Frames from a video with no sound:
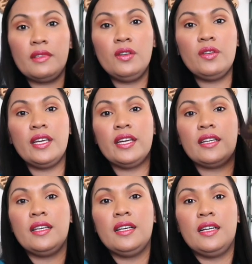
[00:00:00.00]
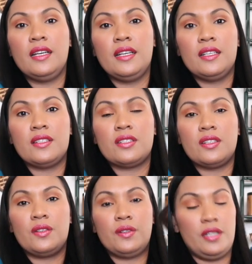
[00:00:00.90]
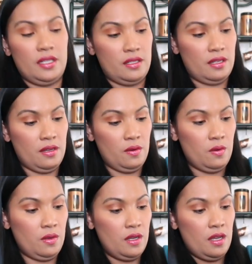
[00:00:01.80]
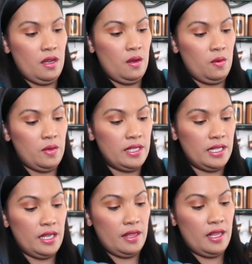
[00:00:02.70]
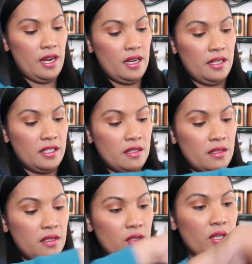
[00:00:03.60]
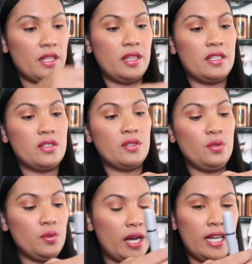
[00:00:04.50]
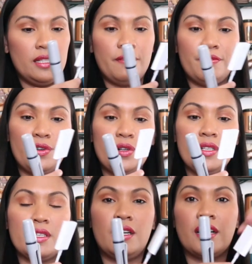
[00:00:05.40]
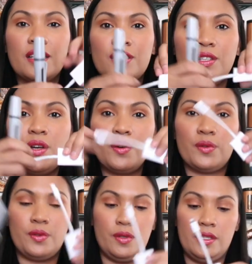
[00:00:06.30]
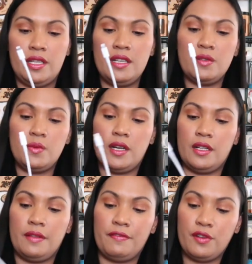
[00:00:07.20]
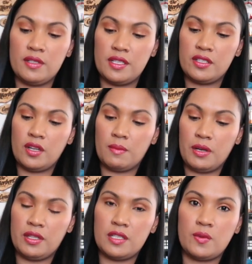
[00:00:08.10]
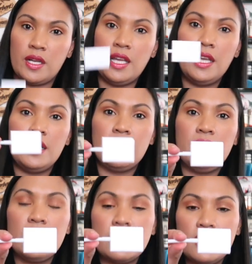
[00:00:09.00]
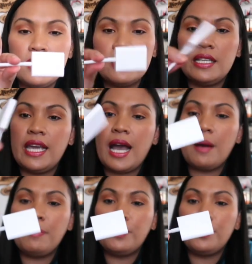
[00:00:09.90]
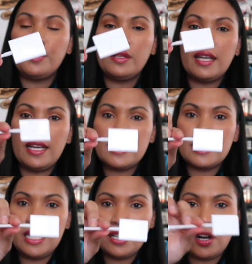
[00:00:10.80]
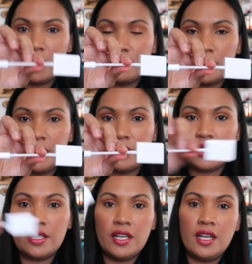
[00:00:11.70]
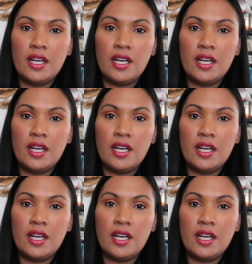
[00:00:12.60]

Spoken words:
Okay, so that's what's in there. Let's look at this 2 item first. So this one, first let's talk about this one. This is the Apple SD card reader.